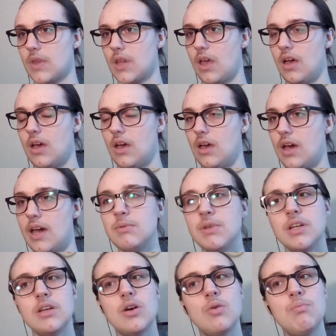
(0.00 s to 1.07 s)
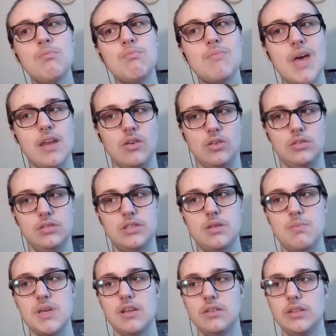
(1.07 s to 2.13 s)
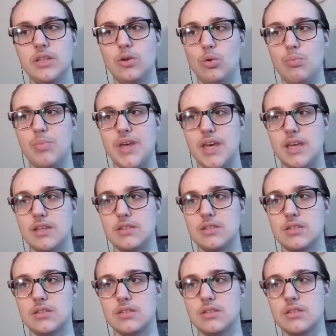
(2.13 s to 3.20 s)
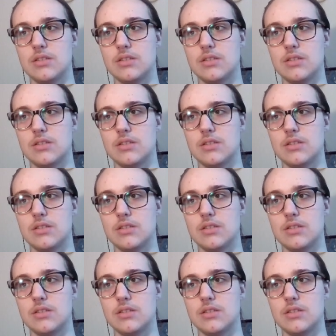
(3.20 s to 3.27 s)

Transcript: I'm going to go metal to be a little bit